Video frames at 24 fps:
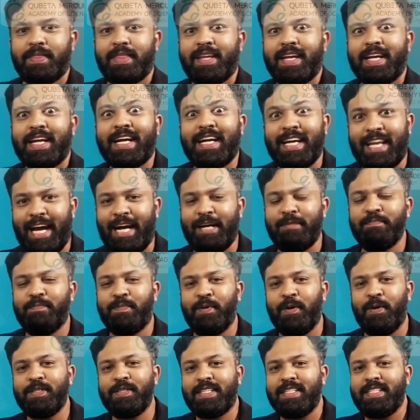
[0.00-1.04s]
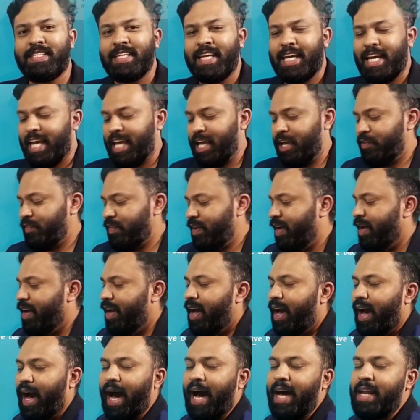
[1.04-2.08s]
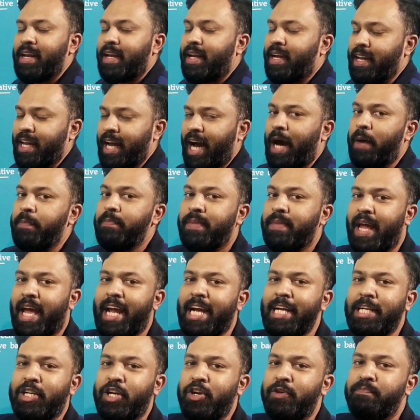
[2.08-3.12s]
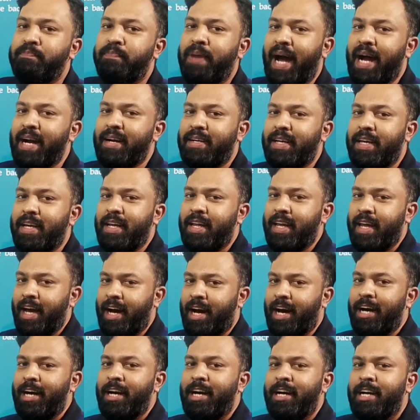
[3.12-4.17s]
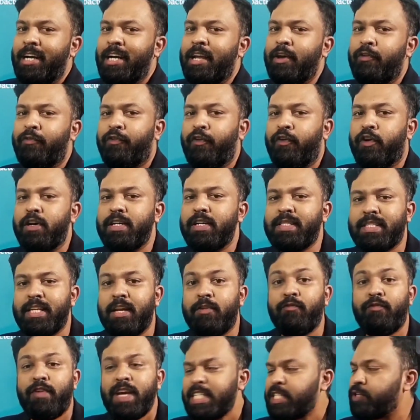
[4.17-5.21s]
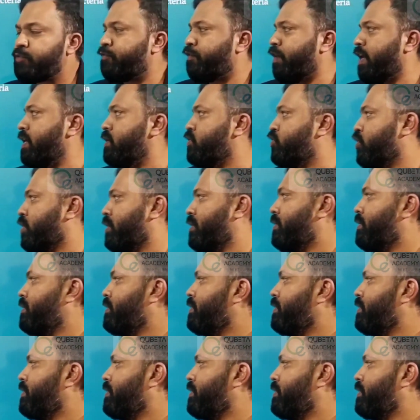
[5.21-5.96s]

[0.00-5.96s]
gram-positive and gram-negative bacteria differs in which feature?